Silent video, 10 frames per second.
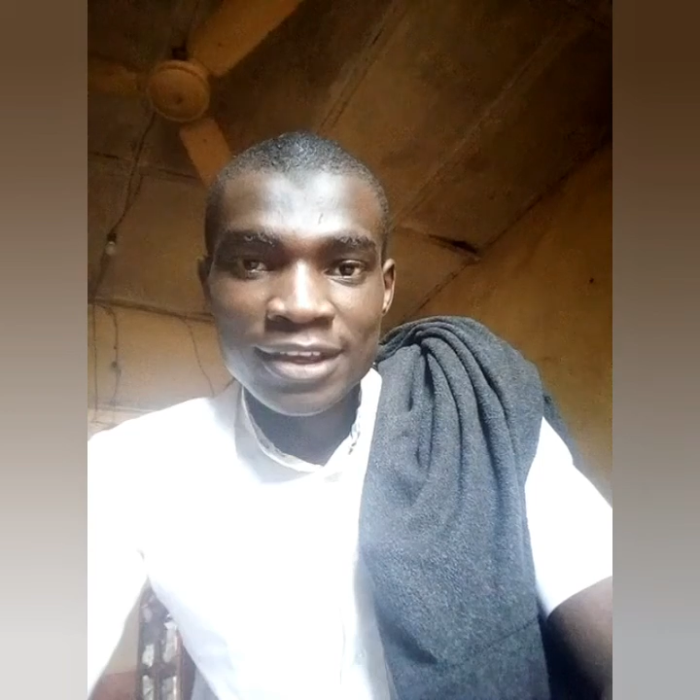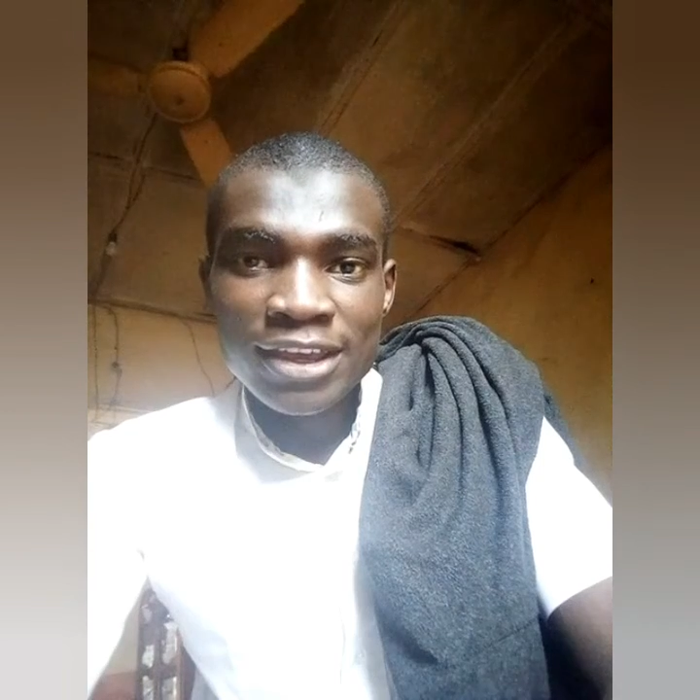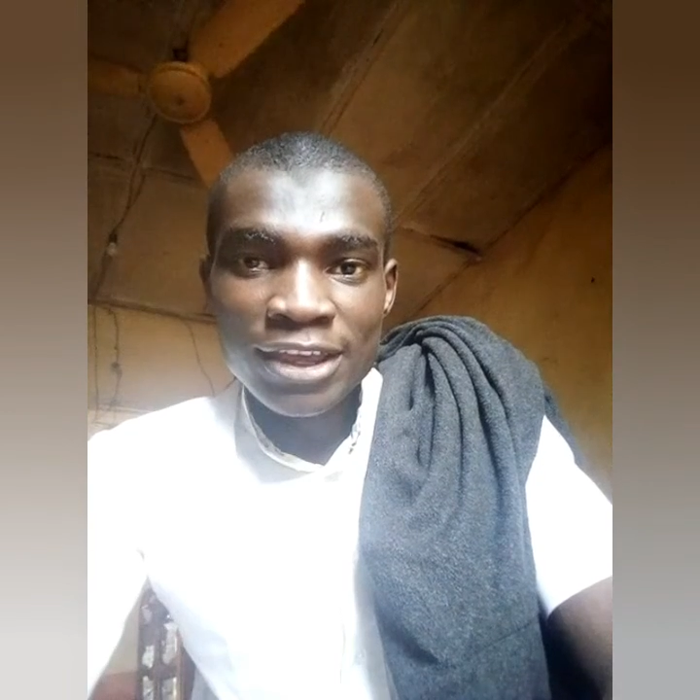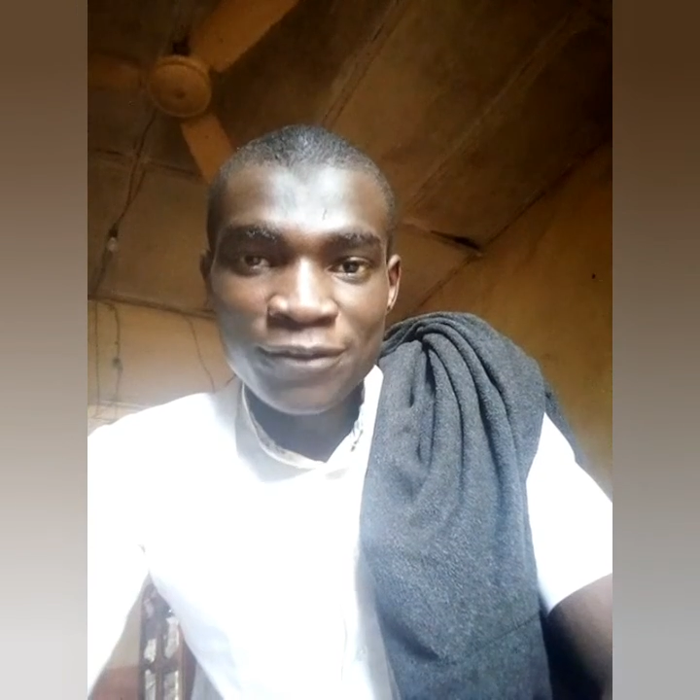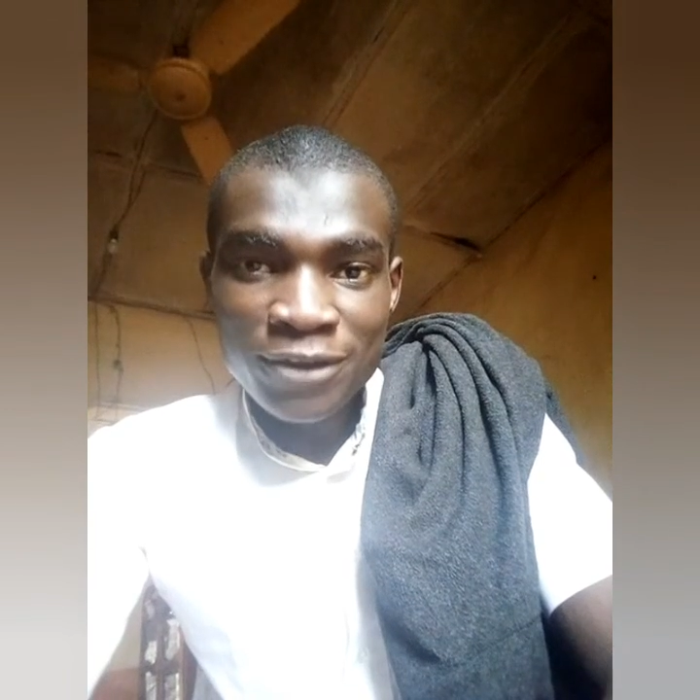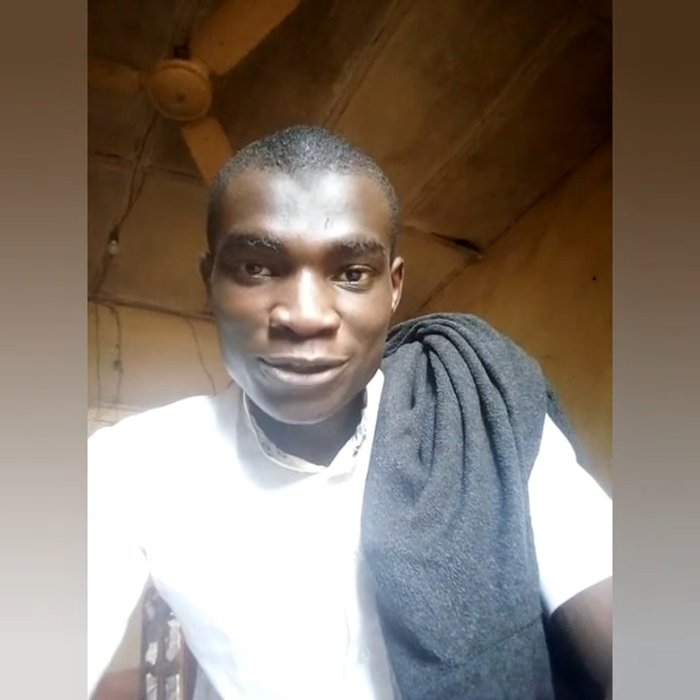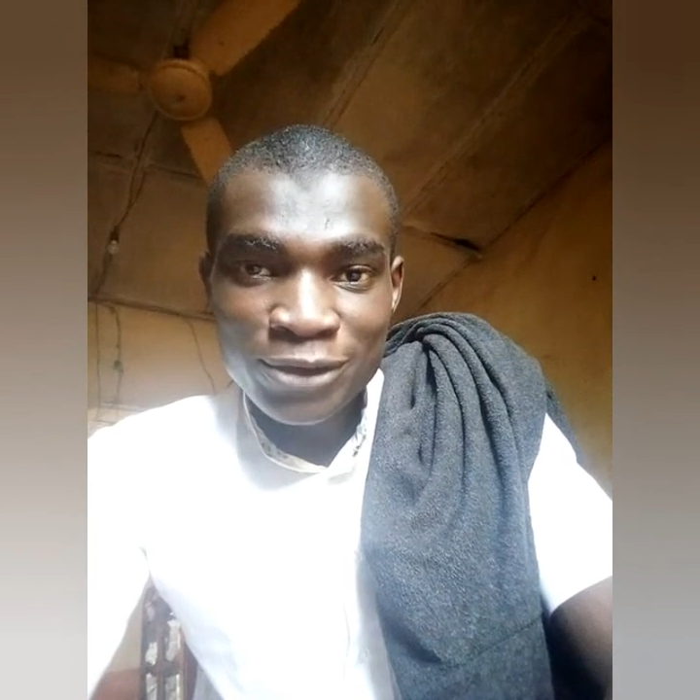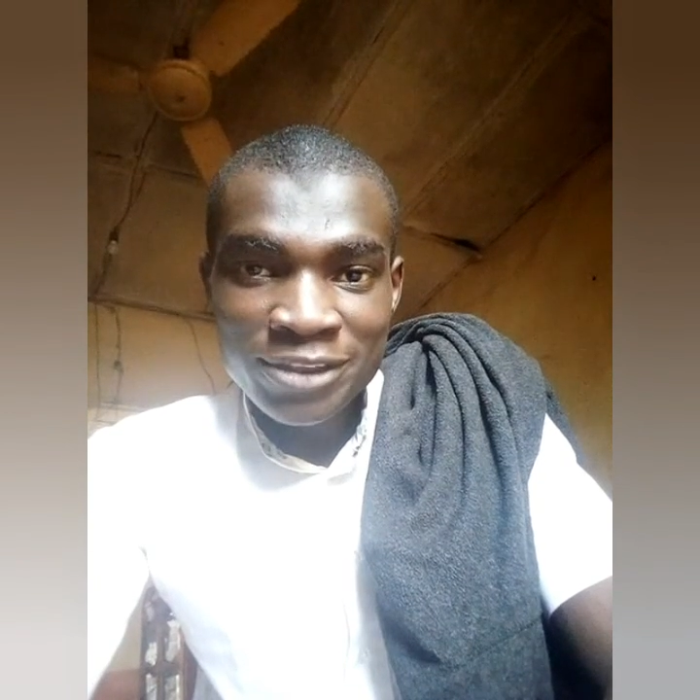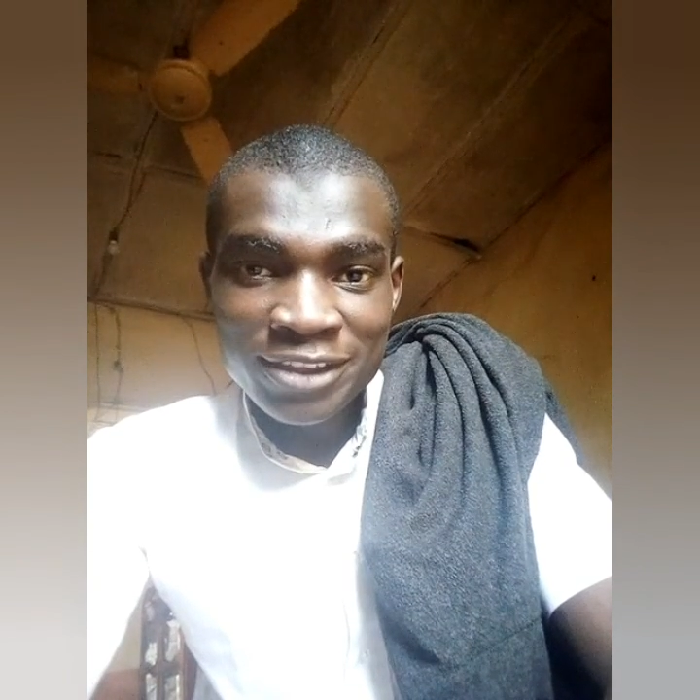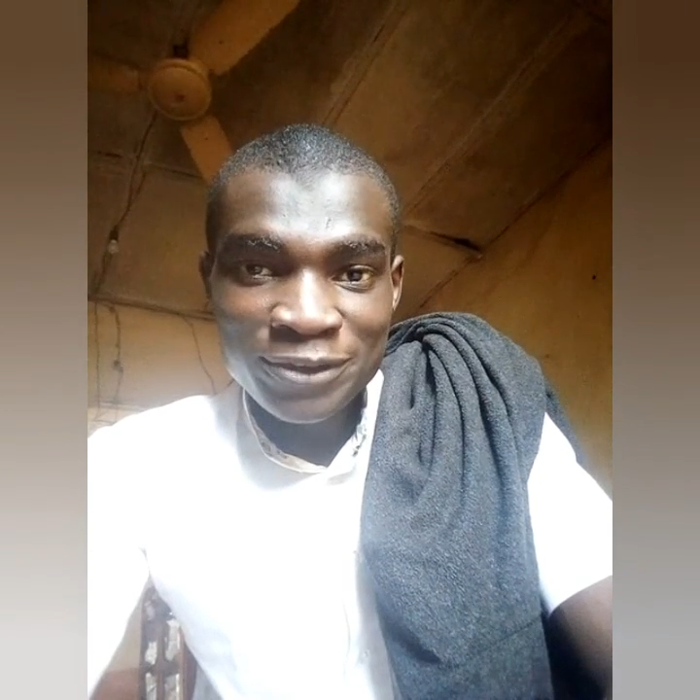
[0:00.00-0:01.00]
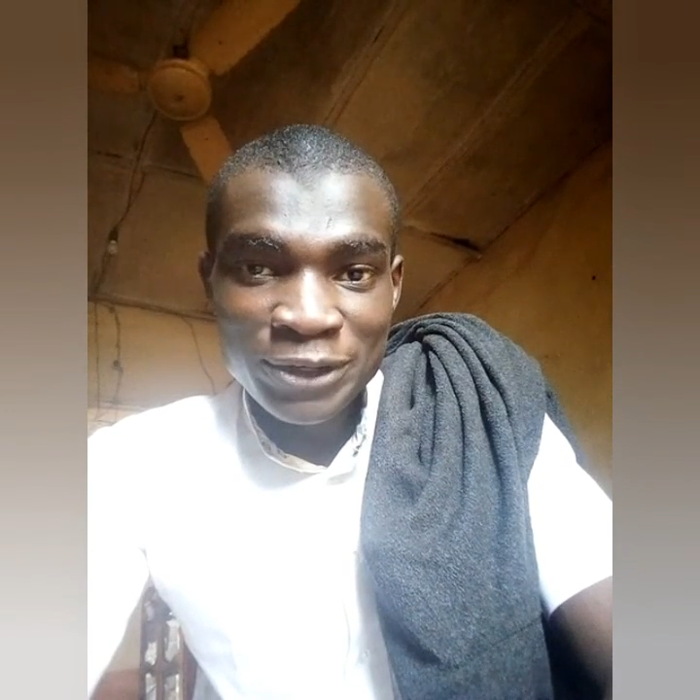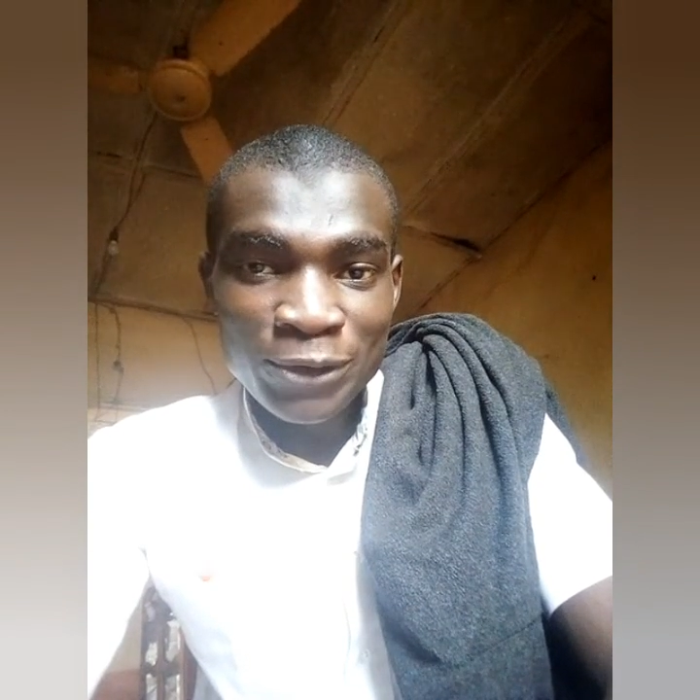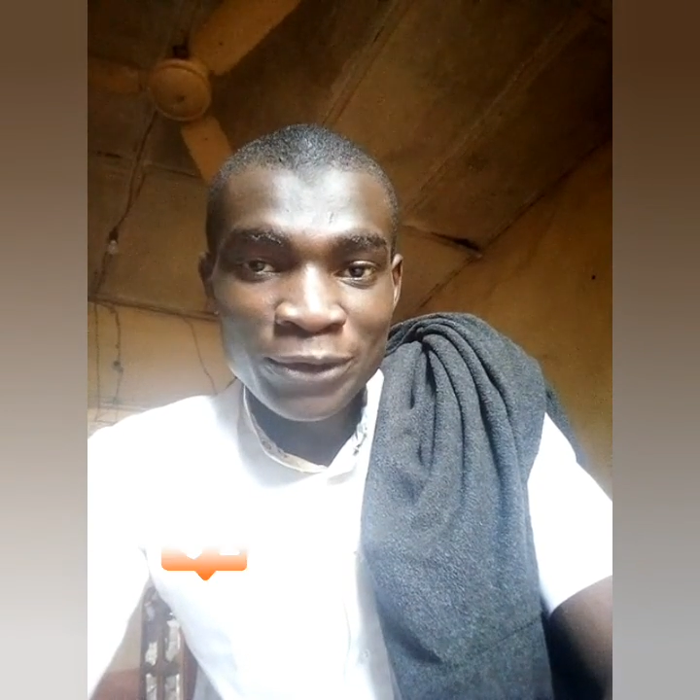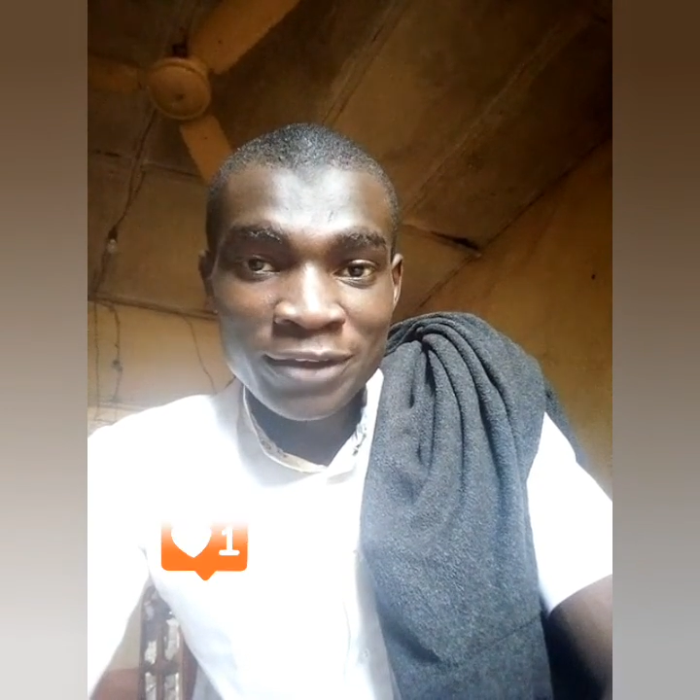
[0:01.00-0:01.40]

If you enjoyed this video,